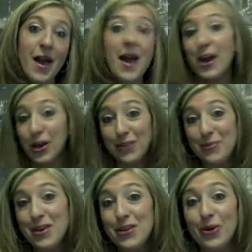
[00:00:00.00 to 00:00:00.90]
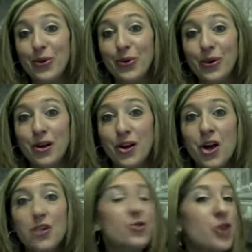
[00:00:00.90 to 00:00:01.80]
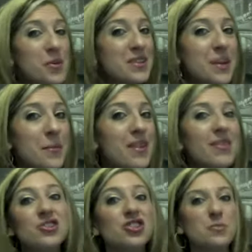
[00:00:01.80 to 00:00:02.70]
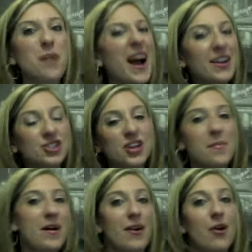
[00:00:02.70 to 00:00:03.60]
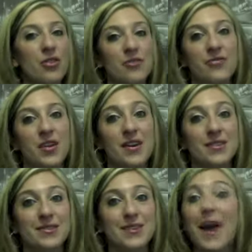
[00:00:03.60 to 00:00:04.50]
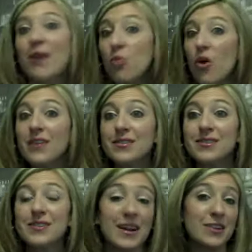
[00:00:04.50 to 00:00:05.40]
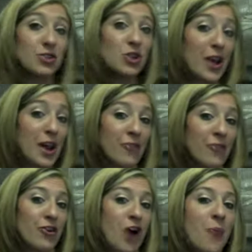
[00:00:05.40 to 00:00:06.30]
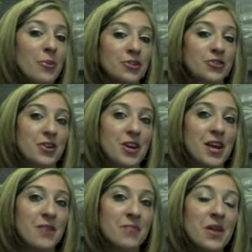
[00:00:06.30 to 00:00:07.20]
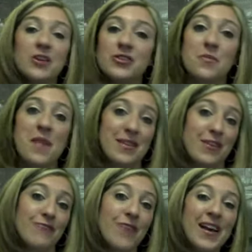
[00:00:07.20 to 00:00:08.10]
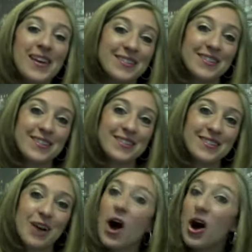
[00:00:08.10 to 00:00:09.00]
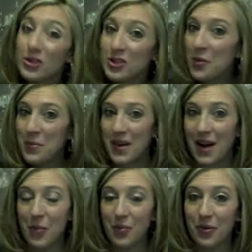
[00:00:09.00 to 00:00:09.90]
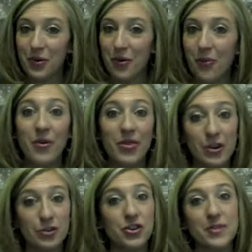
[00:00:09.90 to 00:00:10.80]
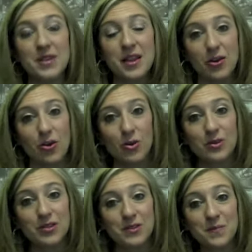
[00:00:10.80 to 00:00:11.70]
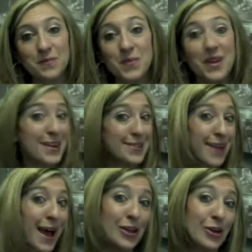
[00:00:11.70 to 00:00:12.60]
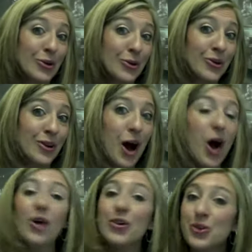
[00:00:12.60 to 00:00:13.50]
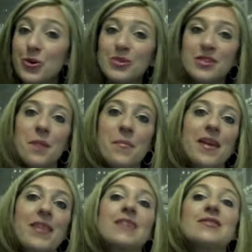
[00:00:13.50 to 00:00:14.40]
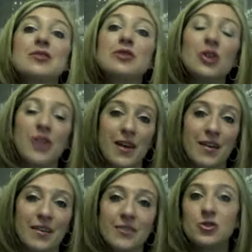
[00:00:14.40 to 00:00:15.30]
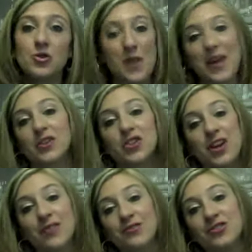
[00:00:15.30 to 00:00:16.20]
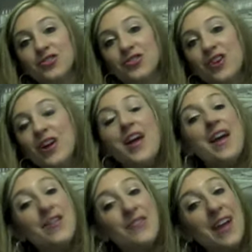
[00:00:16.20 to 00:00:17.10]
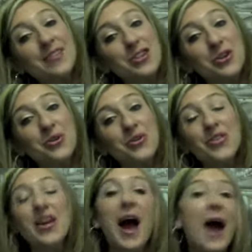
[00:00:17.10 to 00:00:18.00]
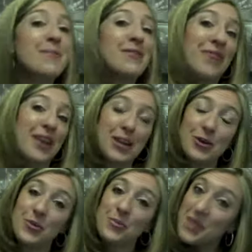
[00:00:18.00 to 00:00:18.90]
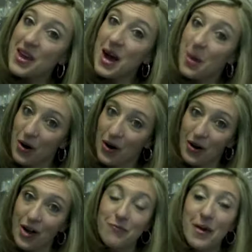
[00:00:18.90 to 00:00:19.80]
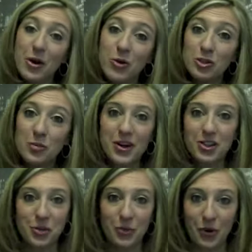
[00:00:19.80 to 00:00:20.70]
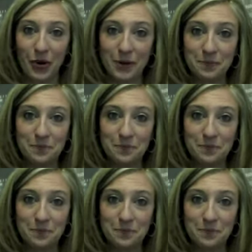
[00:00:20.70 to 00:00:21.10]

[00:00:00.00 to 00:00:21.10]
It could be you. You could be somebody that's just passionate about health and fitness and wants and is looking for an opportunity to make their finances also meet up with their dreams and their goals. Is that you? Are you somebody that's looking to make a change? If that's you, then I'm inviting you to be a part of my Coach Apprenticeship program.